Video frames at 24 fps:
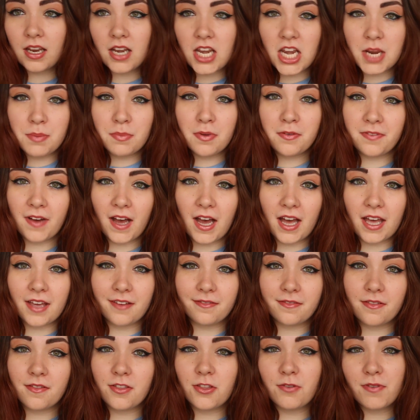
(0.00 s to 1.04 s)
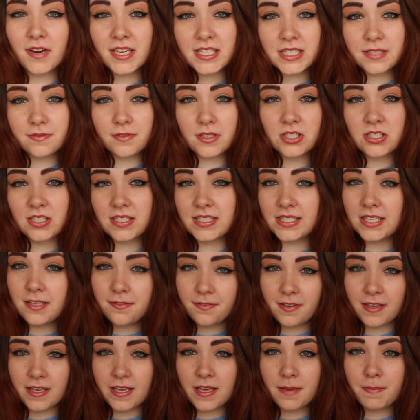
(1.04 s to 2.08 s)
Number 5, The Rest of Us Just
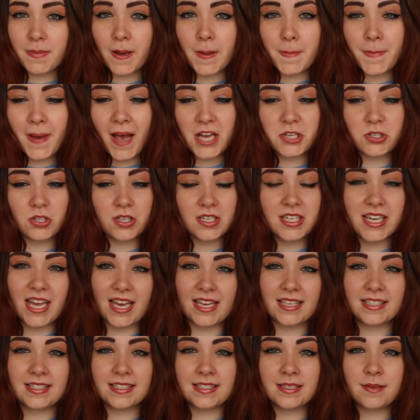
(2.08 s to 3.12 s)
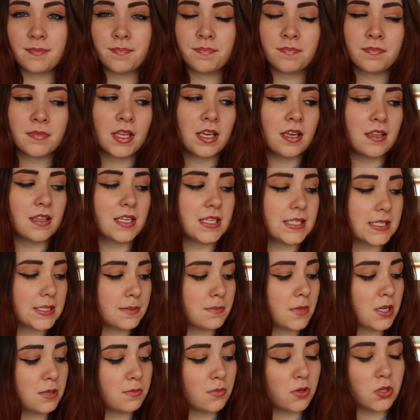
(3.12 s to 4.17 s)
Live Here by Patrick Ness. This is
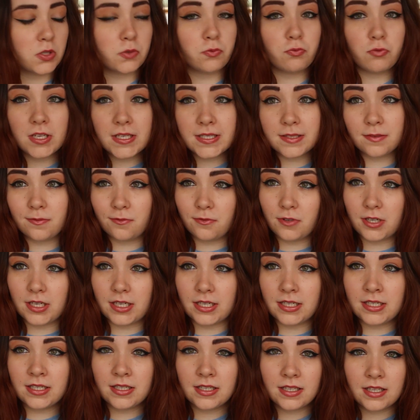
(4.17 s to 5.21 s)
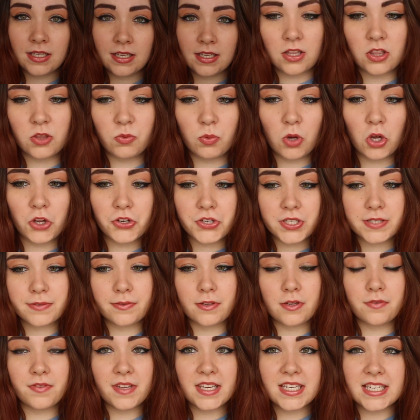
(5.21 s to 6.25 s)
my most recent read. The world is
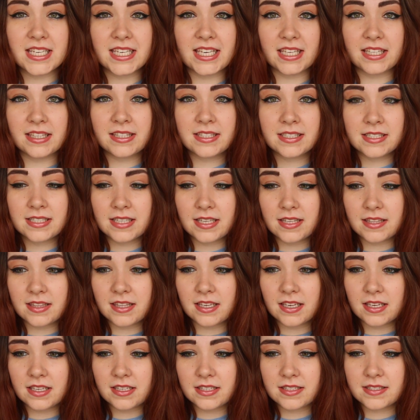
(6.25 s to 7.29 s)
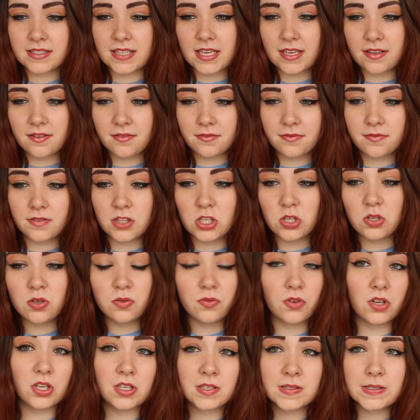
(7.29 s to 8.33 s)
full of indie kids that save the
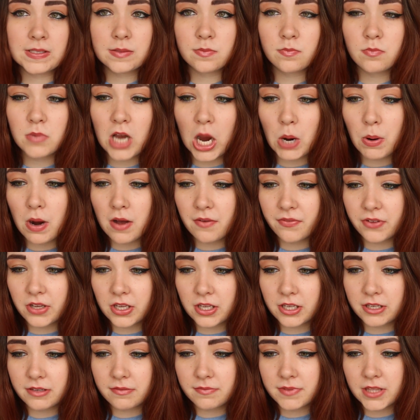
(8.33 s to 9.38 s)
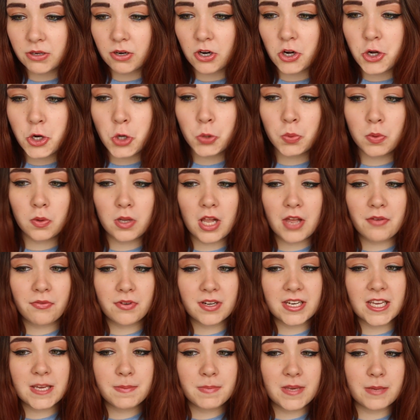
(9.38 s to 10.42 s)
universe. However, there are normal
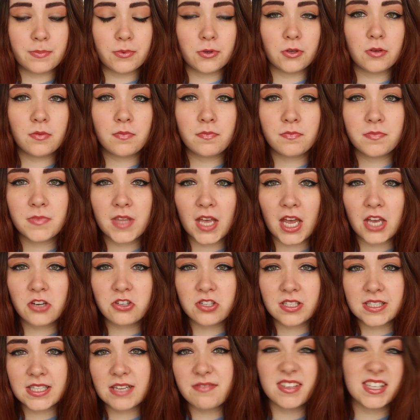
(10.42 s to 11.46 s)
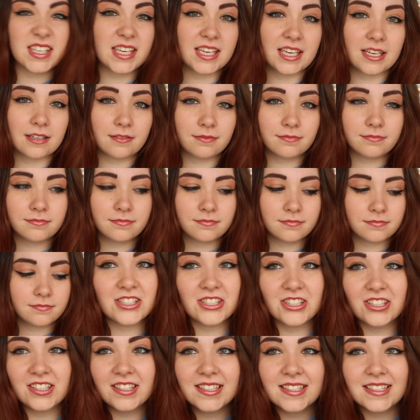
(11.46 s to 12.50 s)
everyday people that are just living here.
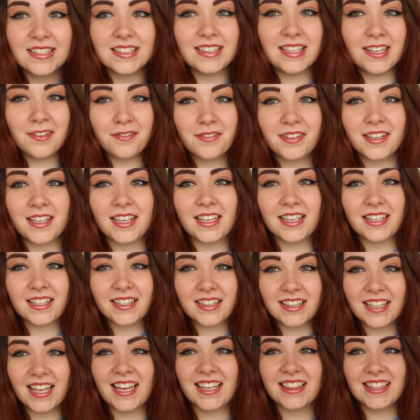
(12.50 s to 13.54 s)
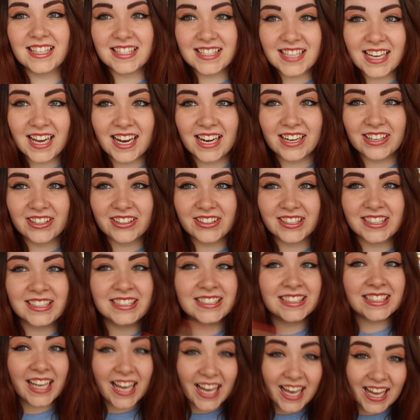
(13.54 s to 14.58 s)
Just live here, like the title.
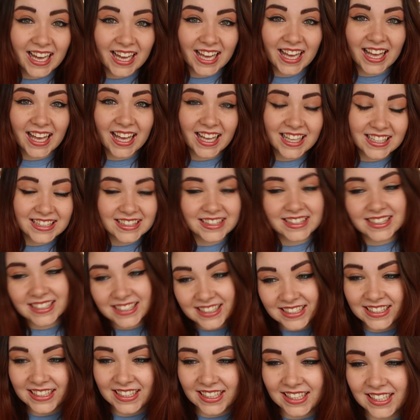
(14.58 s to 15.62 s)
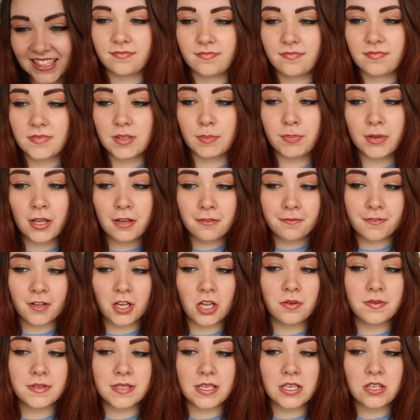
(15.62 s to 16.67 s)
The plot
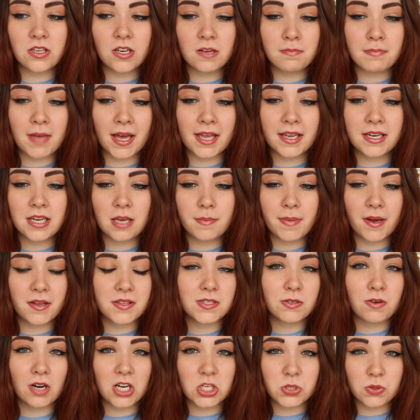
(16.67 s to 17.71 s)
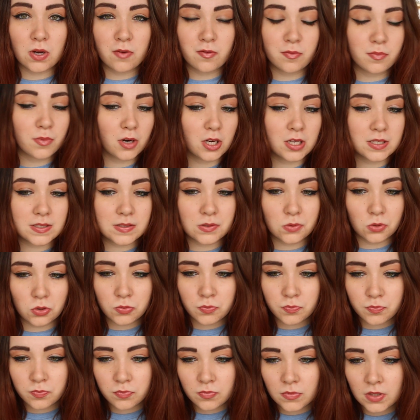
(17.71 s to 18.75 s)
follows a young man about to graduate from high school
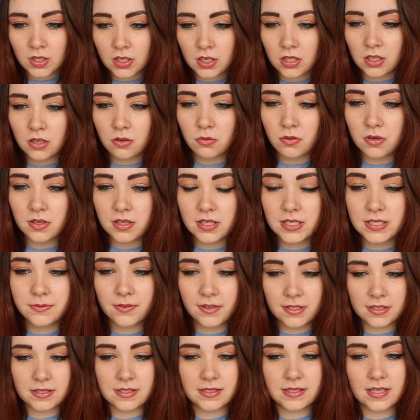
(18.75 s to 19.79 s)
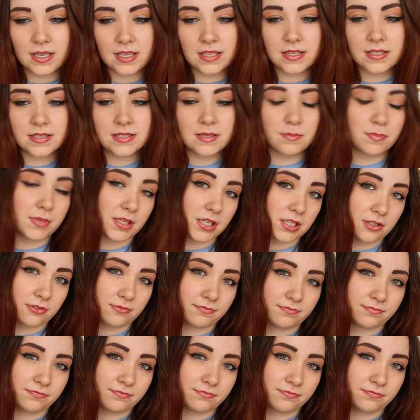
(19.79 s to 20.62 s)
with his friends and sibling.